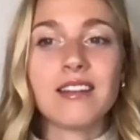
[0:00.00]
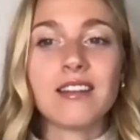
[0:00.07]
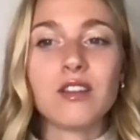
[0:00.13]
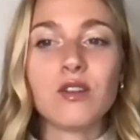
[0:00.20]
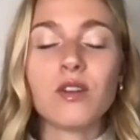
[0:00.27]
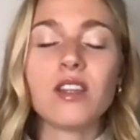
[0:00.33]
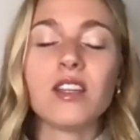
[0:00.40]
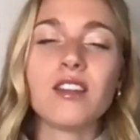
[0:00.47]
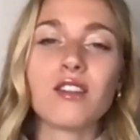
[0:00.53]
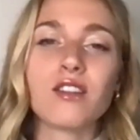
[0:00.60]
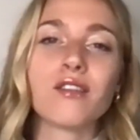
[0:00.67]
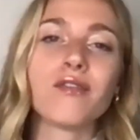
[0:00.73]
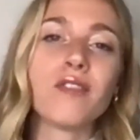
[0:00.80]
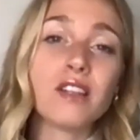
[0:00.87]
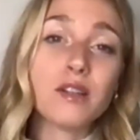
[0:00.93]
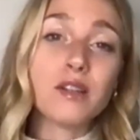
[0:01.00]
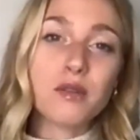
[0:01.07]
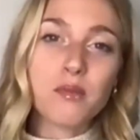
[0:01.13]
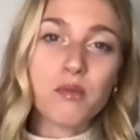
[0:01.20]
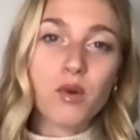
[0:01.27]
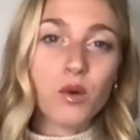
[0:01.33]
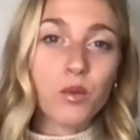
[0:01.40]
you can either fill it
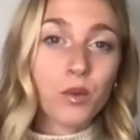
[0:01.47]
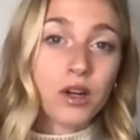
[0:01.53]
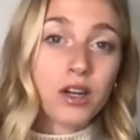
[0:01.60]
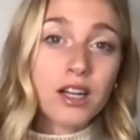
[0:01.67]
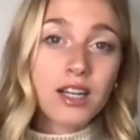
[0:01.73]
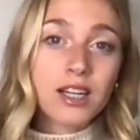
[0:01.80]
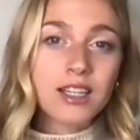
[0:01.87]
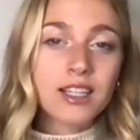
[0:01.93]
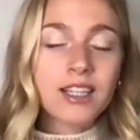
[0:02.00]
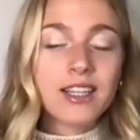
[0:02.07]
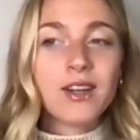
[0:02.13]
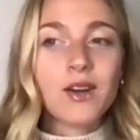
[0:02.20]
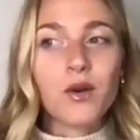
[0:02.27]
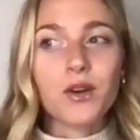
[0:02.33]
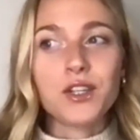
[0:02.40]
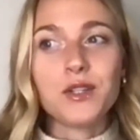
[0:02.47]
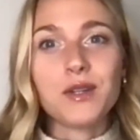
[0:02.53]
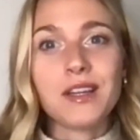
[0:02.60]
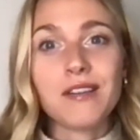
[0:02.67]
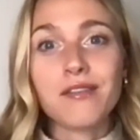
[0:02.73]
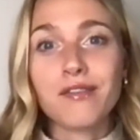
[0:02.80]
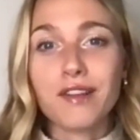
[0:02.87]
with more work or you
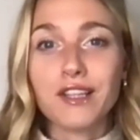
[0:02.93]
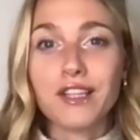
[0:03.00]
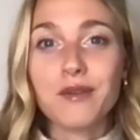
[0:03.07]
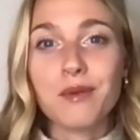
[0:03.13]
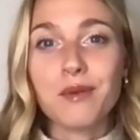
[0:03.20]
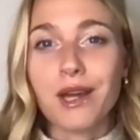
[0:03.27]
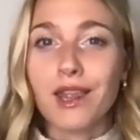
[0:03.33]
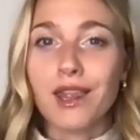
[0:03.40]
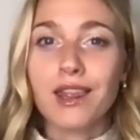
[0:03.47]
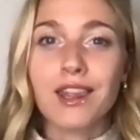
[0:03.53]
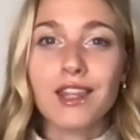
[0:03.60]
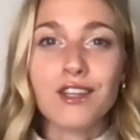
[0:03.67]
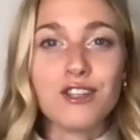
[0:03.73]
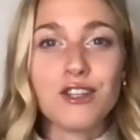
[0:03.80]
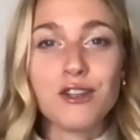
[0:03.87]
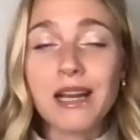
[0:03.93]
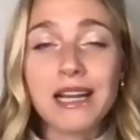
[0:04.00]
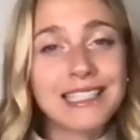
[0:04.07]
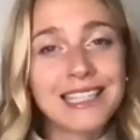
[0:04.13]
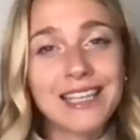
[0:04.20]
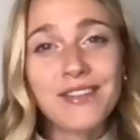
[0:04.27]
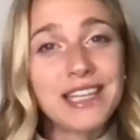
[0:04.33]
can fill it with new
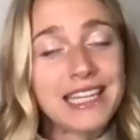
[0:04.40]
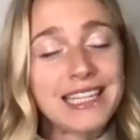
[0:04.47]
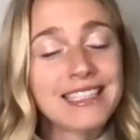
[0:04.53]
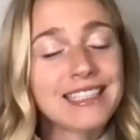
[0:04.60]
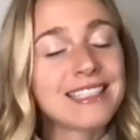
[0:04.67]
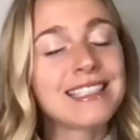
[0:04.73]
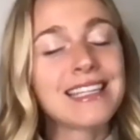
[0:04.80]
activities.